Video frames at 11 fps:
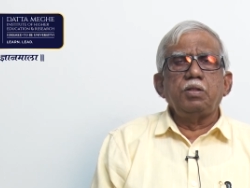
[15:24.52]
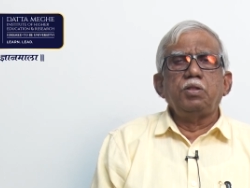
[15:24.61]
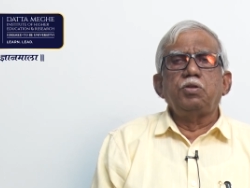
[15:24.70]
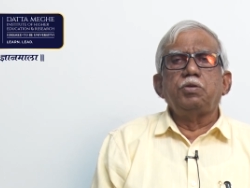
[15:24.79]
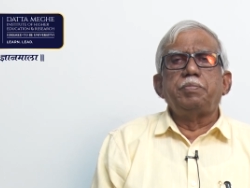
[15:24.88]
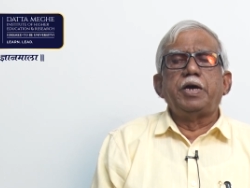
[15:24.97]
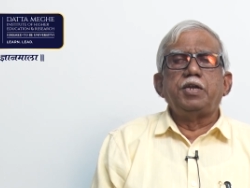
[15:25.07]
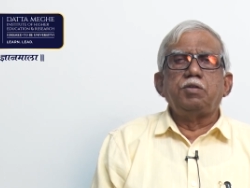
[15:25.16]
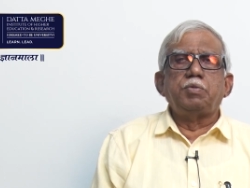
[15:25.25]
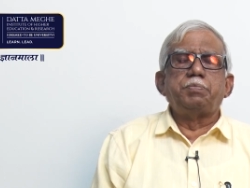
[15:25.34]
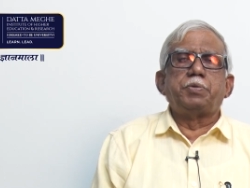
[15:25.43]
Now the
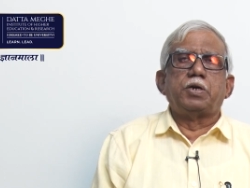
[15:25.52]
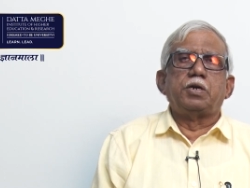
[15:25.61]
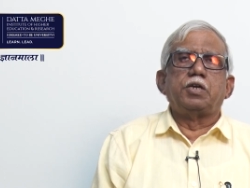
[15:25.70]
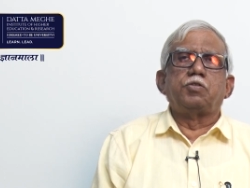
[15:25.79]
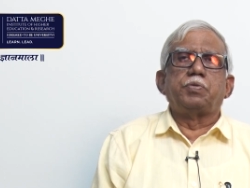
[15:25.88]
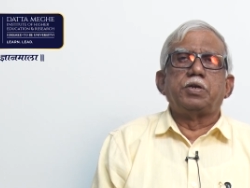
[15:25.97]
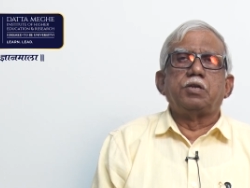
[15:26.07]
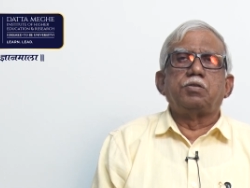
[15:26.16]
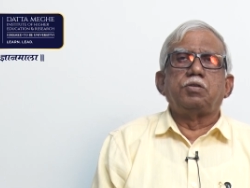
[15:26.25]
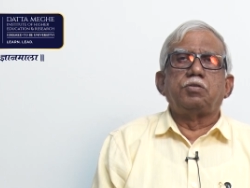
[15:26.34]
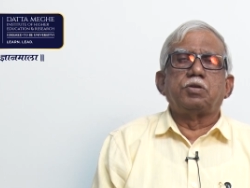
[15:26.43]
management part, as far
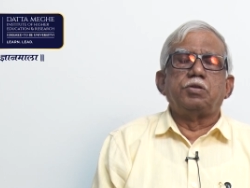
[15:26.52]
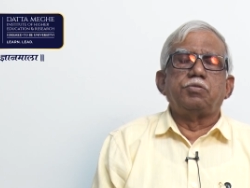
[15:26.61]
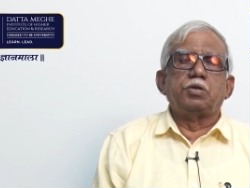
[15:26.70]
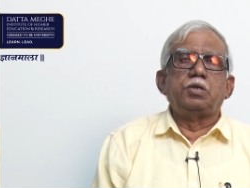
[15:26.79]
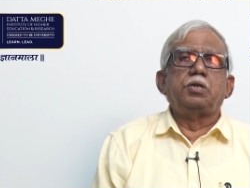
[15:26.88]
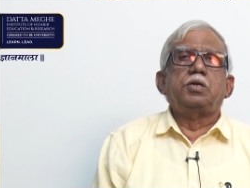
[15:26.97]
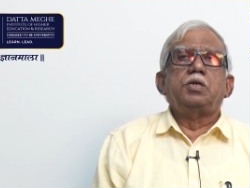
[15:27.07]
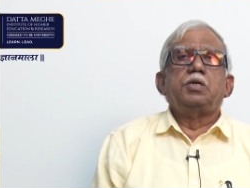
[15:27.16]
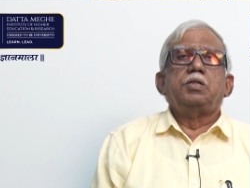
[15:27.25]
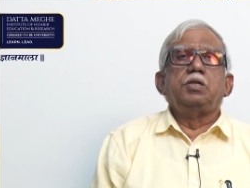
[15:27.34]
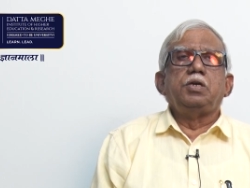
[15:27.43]
as is concerned,
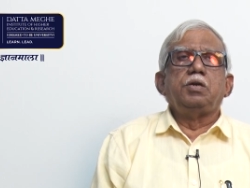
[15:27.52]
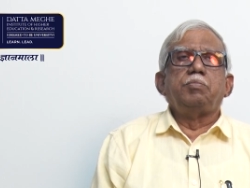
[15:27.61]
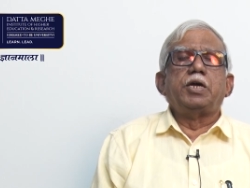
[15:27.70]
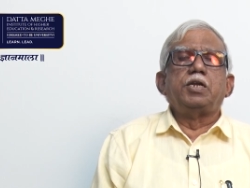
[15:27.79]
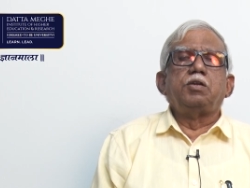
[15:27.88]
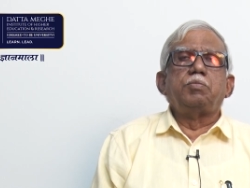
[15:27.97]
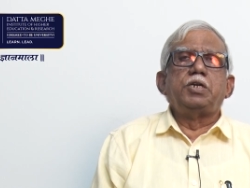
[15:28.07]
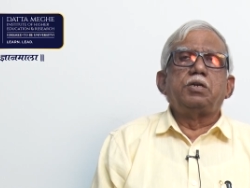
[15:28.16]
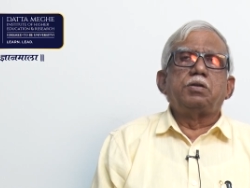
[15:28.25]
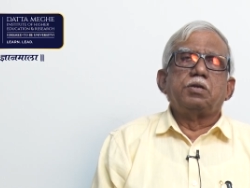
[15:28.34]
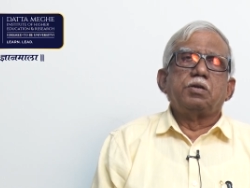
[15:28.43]
the
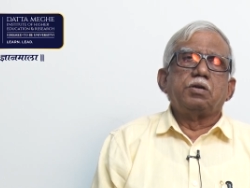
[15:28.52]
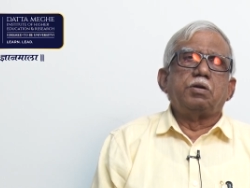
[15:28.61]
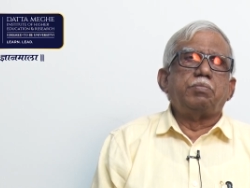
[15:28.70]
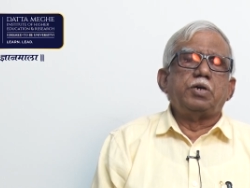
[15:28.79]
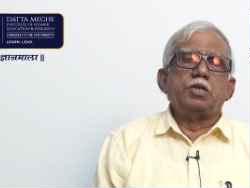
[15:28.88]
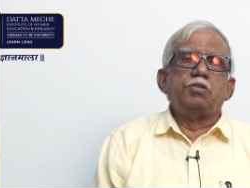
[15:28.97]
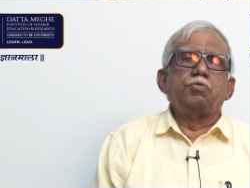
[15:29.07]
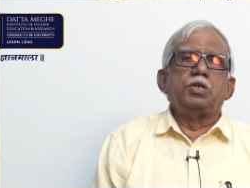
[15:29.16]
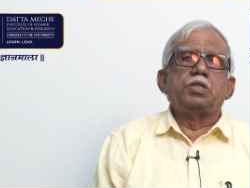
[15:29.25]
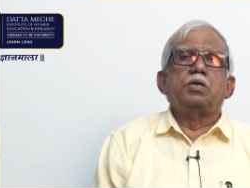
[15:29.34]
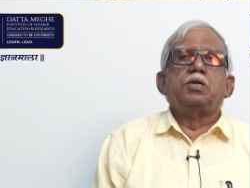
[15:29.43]
management combines
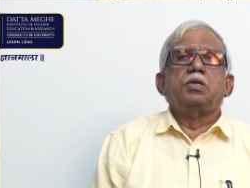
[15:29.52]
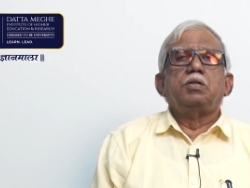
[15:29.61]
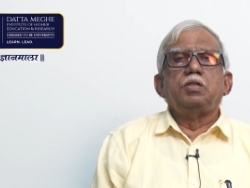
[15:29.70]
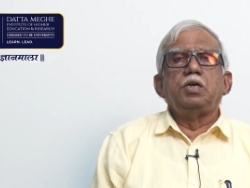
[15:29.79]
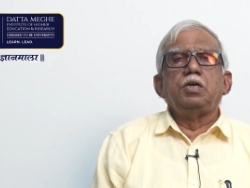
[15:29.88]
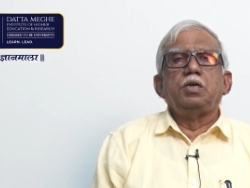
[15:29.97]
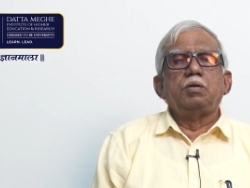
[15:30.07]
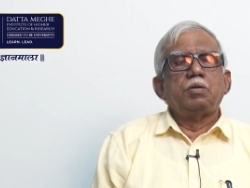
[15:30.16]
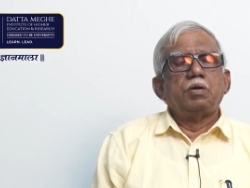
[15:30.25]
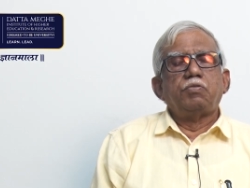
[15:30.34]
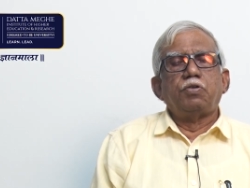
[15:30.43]
with the
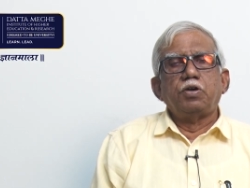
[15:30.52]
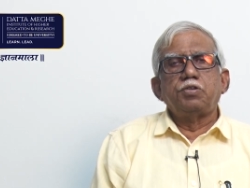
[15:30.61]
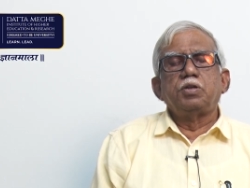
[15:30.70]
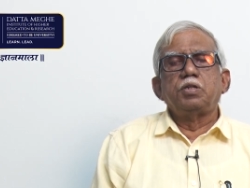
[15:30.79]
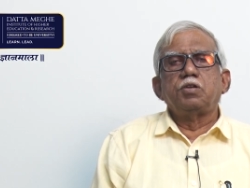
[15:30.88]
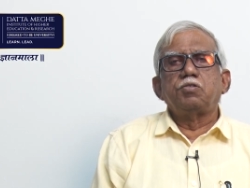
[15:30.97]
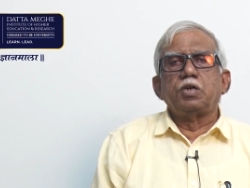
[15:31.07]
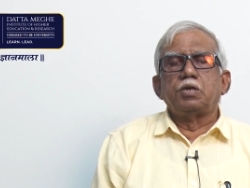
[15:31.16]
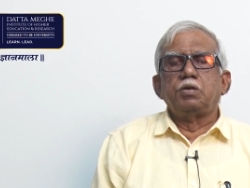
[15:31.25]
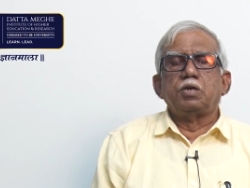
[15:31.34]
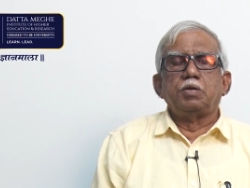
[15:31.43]
first and the
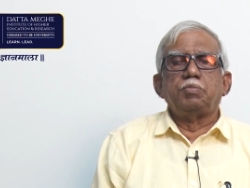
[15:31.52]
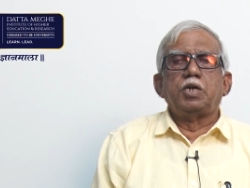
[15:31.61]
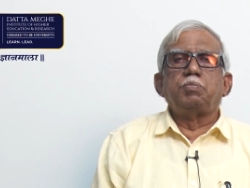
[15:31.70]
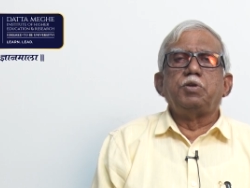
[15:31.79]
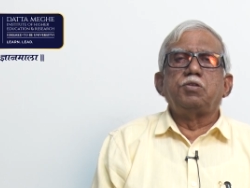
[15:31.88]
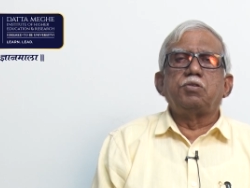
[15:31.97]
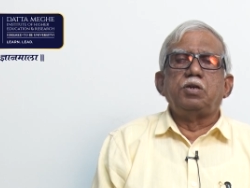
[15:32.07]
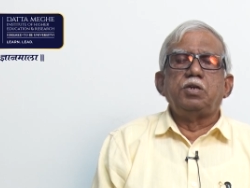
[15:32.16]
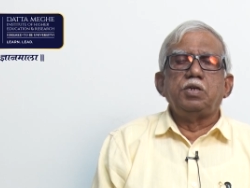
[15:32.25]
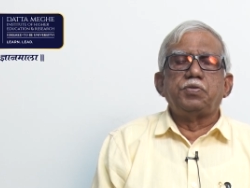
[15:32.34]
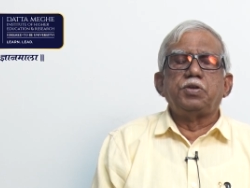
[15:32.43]
second type. That means
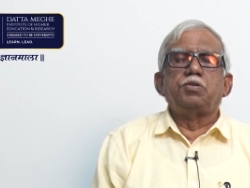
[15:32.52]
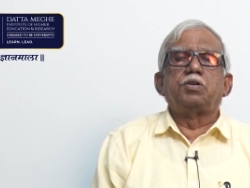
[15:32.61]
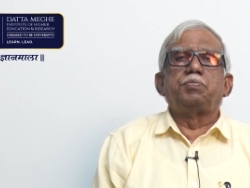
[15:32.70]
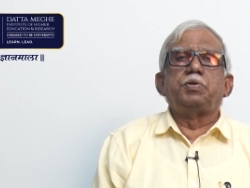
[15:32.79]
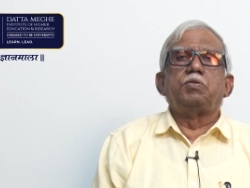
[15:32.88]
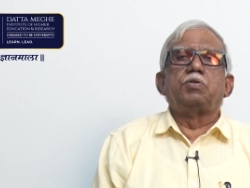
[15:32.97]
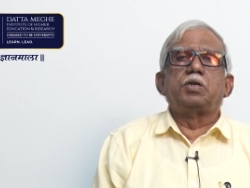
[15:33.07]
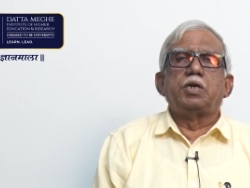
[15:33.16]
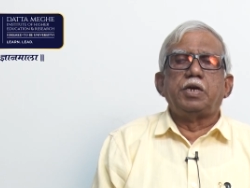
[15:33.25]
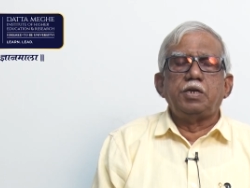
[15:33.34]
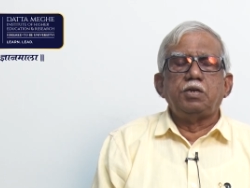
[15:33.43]
undifferentiated fever
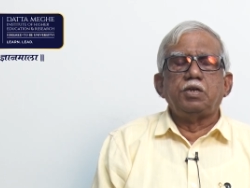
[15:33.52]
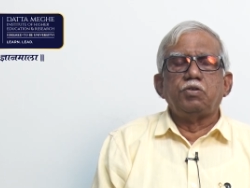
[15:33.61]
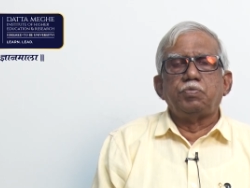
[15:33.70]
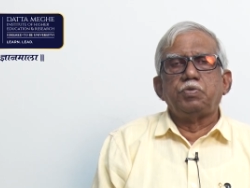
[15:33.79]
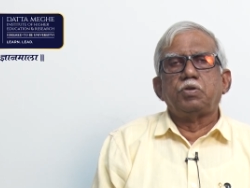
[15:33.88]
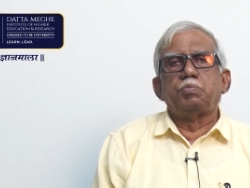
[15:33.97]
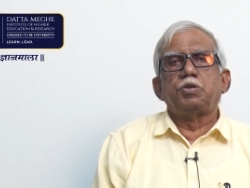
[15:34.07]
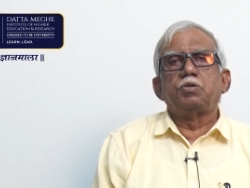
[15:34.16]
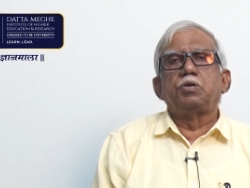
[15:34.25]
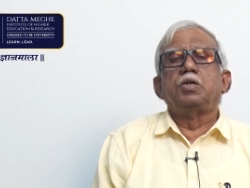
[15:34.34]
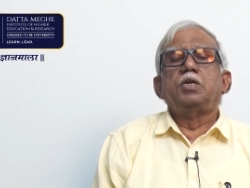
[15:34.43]
and dengue fever
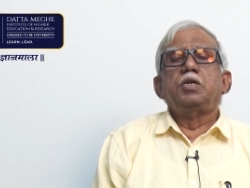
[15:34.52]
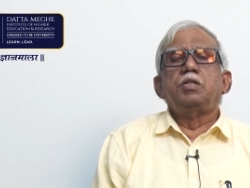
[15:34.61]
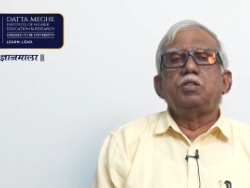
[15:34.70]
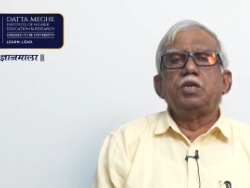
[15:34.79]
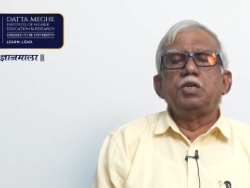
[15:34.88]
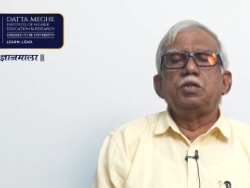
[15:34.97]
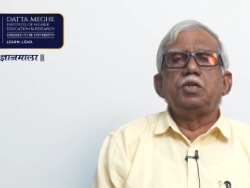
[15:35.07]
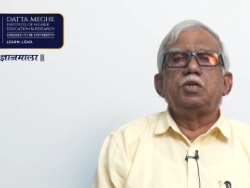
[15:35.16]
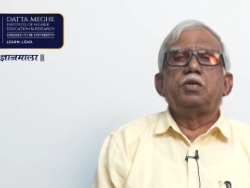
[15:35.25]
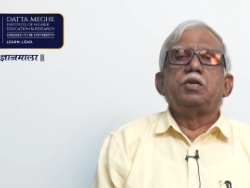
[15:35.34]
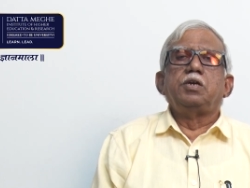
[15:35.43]
patients, they
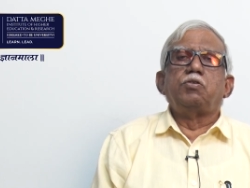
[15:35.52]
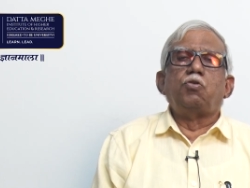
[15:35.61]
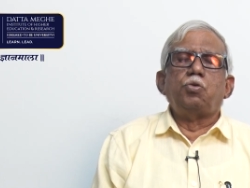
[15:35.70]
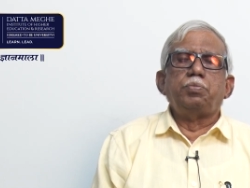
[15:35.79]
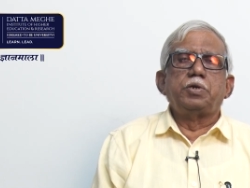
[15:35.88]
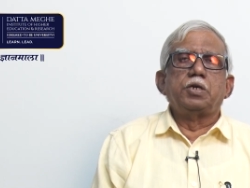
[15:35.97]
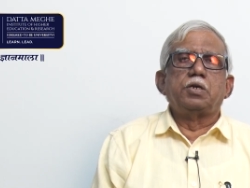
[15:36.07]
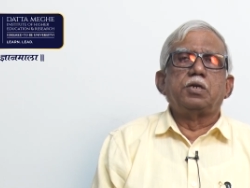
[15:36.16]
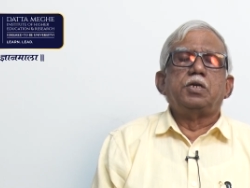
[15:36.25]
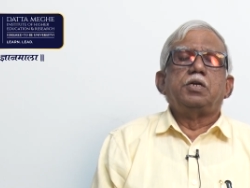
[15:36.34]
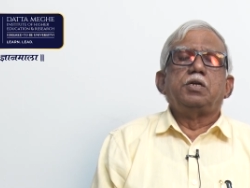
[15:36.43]
need a home
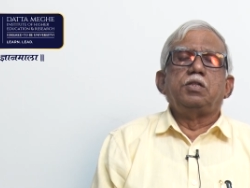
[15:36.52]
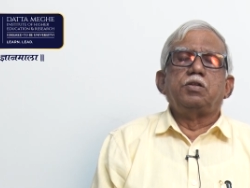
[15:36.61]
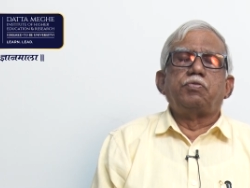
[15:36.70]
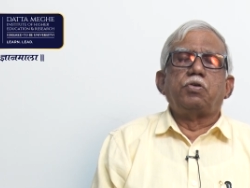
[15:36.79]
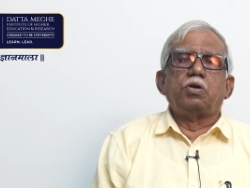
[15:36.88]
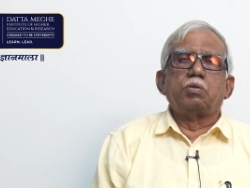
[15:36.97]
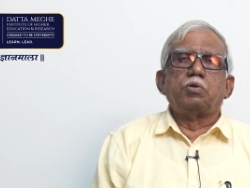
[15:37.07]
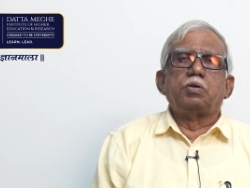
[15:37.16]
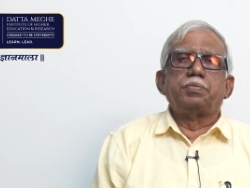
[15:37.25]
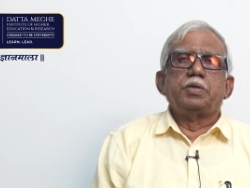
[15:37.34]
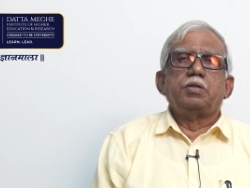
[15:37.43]
care in the form
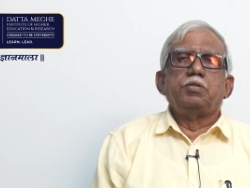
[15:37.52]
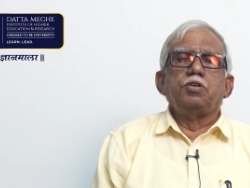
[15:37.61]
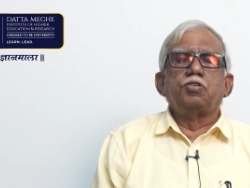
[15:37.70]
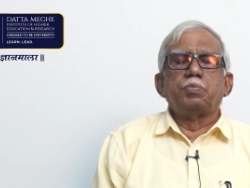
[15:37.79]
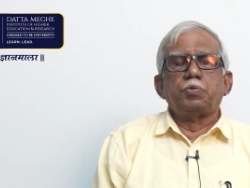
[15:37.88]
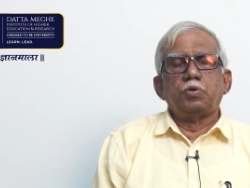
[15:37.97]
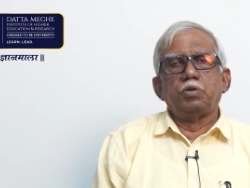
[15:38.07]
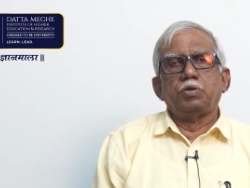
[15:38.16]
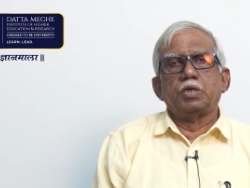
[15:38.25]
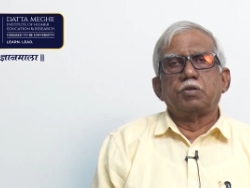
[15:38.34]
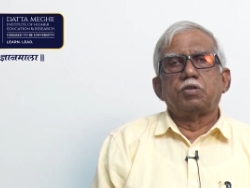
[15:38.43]
of the
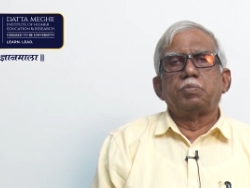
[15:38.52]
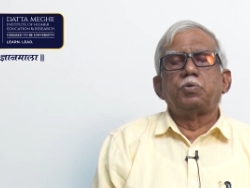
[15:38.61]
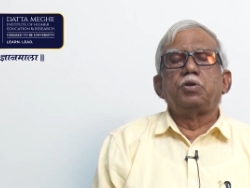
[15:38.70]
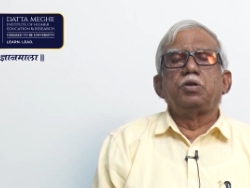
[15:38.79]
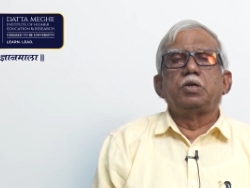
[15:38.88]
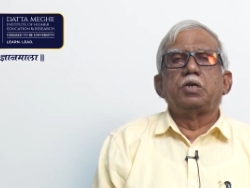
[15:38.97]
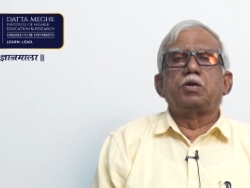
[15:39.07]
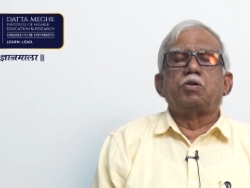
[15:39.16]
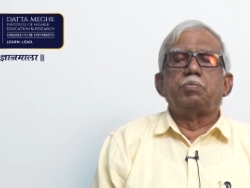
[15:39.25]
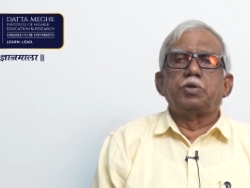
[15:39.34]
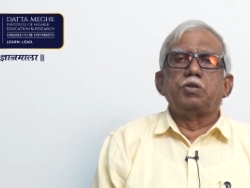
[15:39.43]
supportive care. Supportive care
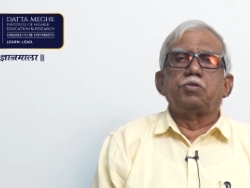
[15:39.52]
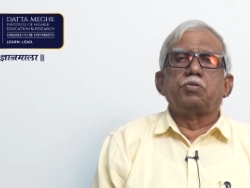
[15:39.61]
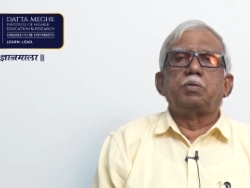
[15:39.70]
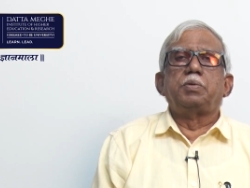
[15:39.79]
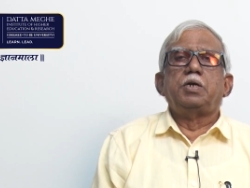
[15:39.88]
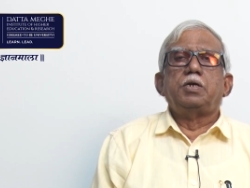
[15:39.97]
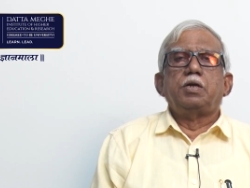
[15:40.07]
comprises of